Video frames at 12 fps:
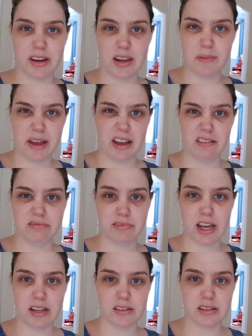funny about
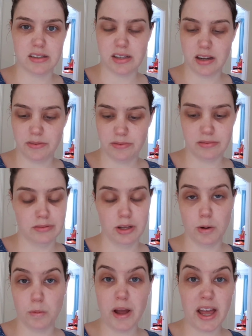cuts and stuff,
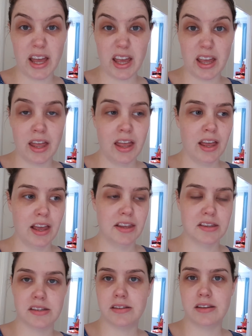look away.
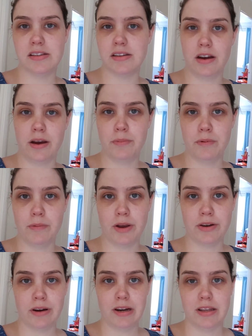It's There's no open
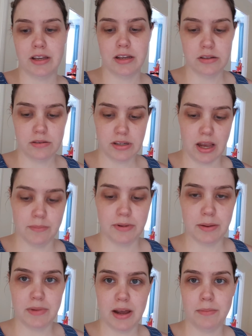wound or anything. It's all scabbed
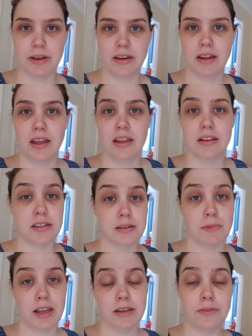up now, but this is
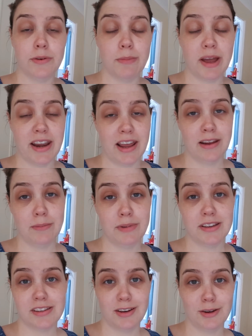mainly for my Nana
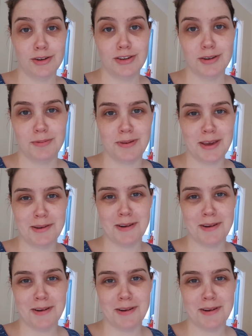because I know she'll be